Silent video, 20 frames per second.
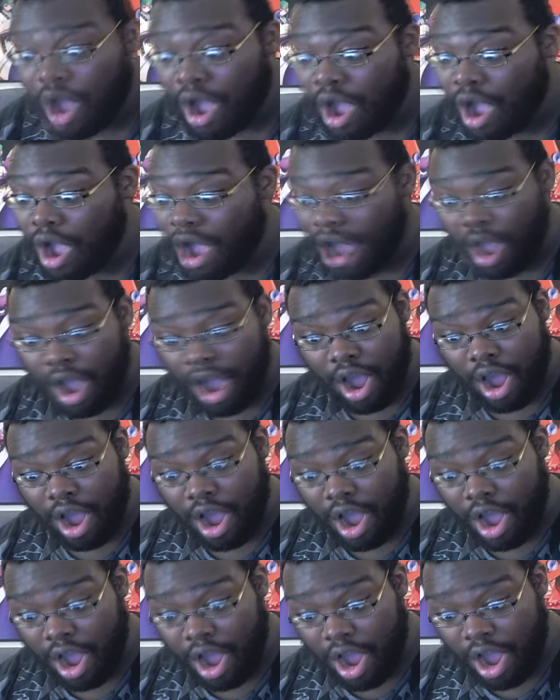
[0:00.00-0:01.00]

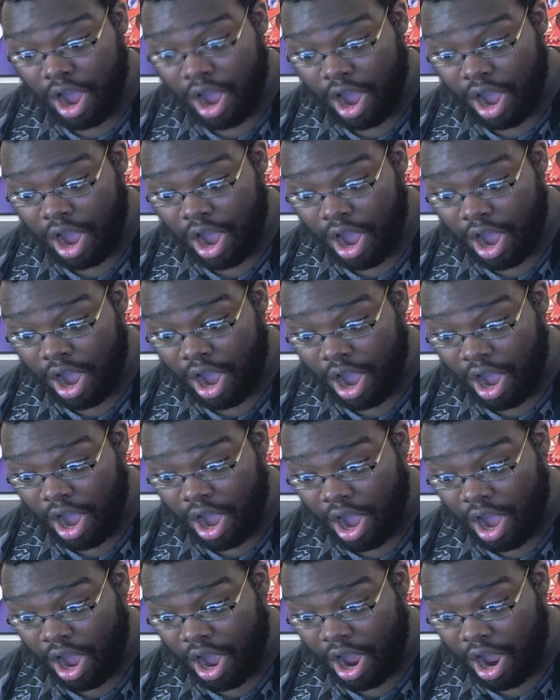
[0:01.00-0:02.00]

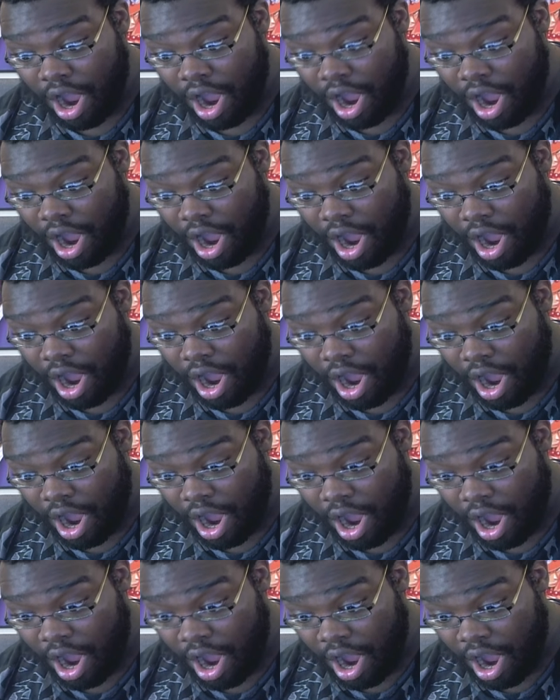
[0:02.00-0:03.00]

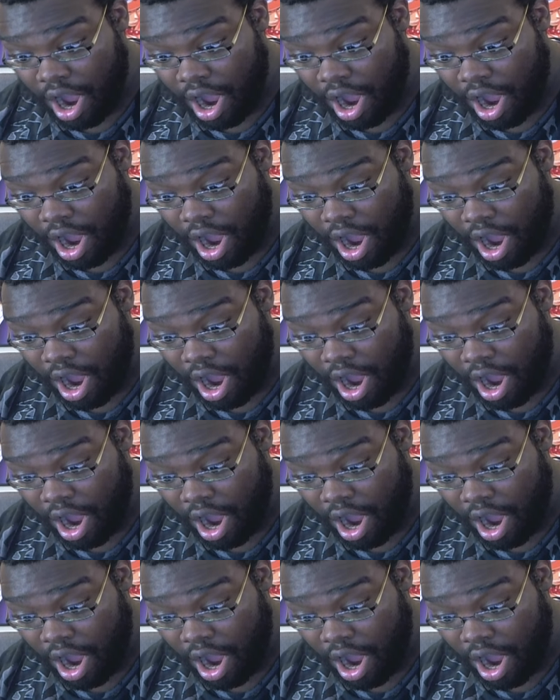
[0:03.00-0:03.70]
Nothing is said.